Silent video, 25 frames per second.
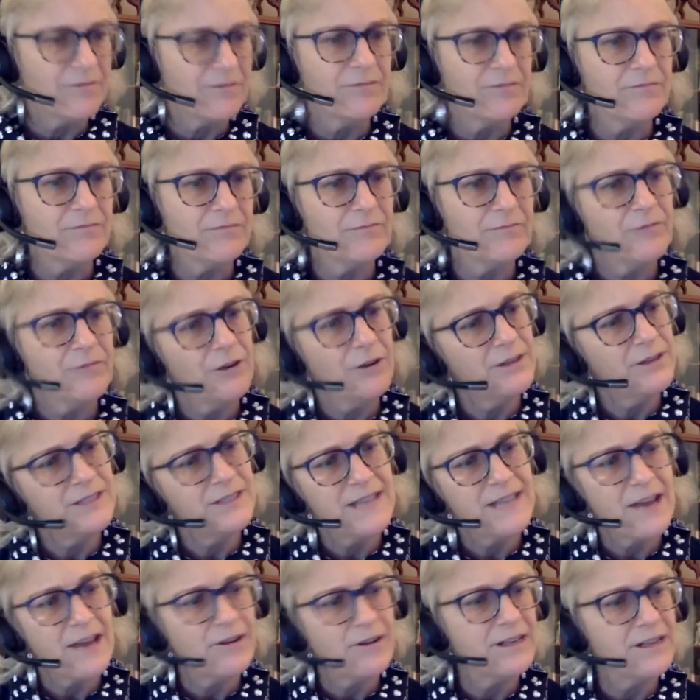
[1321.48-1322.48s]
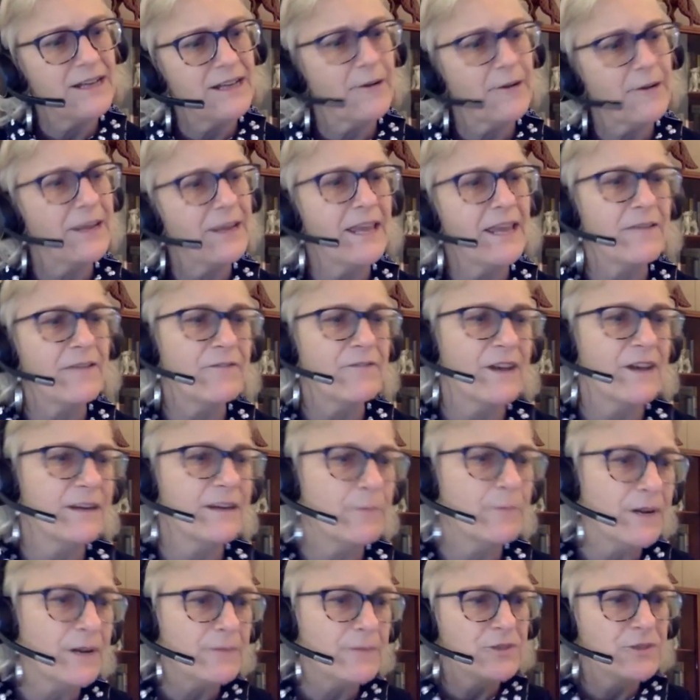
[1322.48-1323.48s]
wrote it down and now I can't find it,
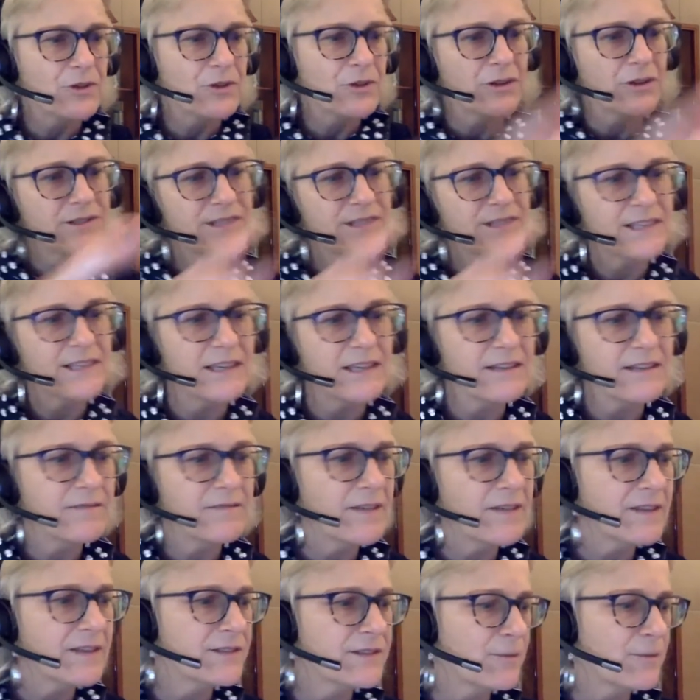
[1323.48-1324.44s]
but I'm sure I'll see it at some